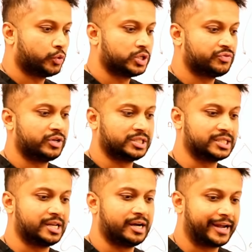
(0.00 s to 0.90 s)
source
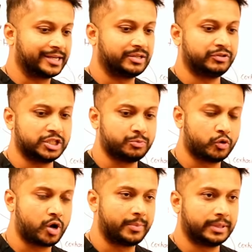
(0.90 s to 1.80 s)
versus lung cancer, which is
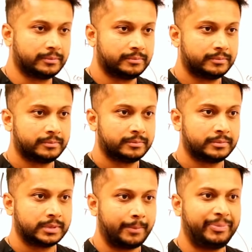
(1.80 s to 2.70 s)
more common?
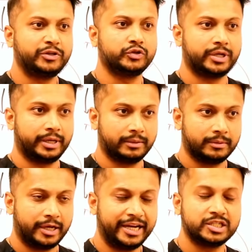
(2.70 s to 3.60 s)
Pituitary
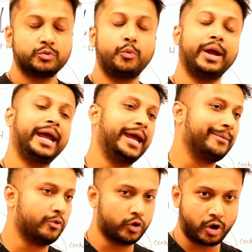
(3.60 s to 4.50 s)
is
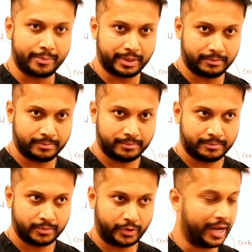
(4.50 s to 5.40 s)
way more common.
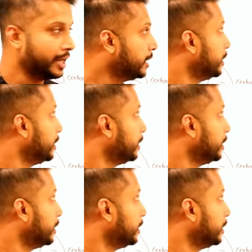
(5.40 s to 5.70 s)
Okay?